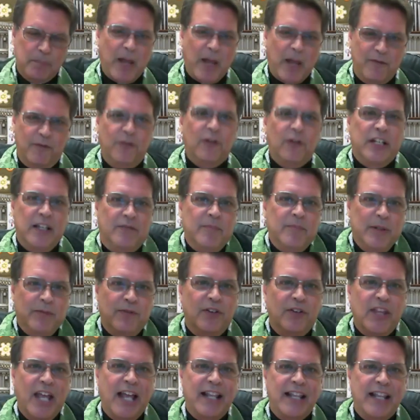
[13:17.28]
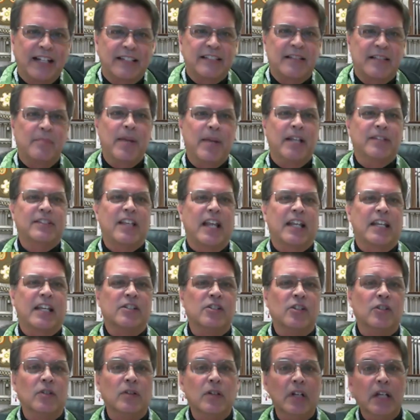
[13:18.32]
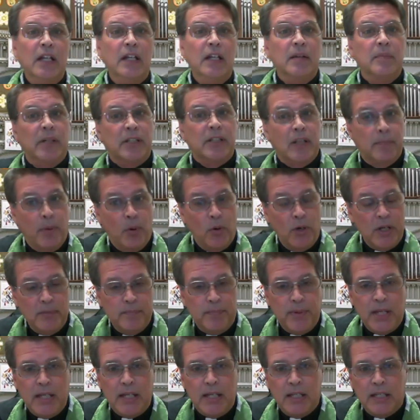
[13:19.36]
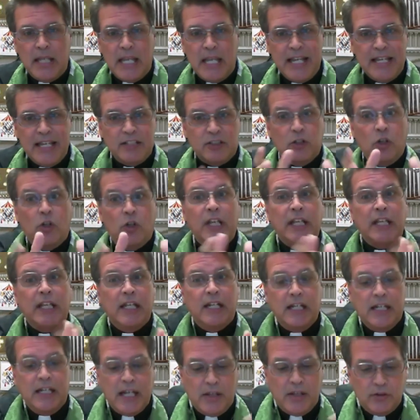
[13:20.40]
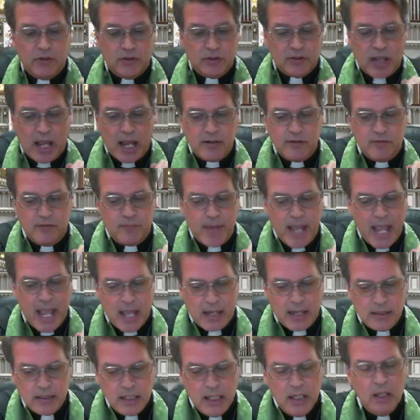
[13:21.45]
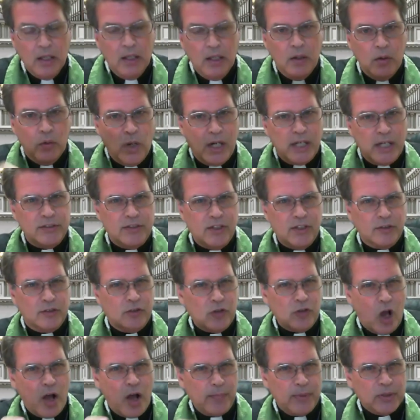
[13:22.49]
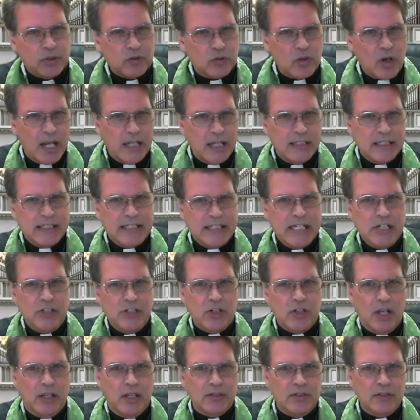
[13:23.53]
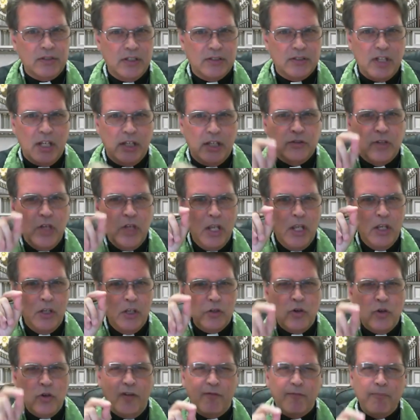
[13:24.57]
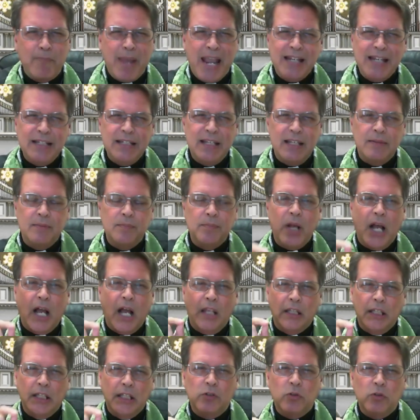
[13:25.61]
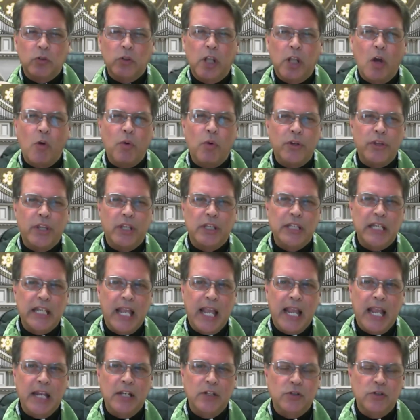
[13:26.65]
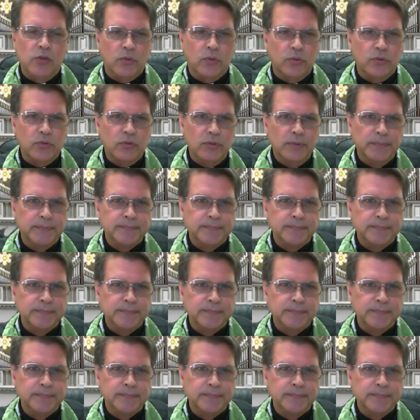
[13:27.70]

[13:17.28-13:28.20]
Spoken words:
Forgive me for that. That's the best I can do. But the point being, he is looking at another side of man. What is the psalmist trying to teach us that says, you have made them a little lower than the angels?